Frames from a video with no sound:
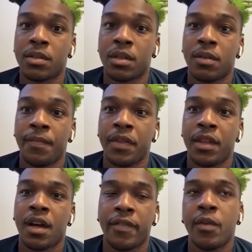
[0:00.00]
So
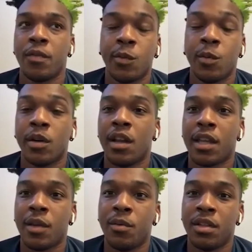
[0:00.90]
I think we're
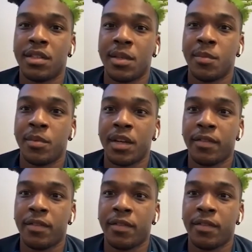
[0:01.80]
lucky with the team we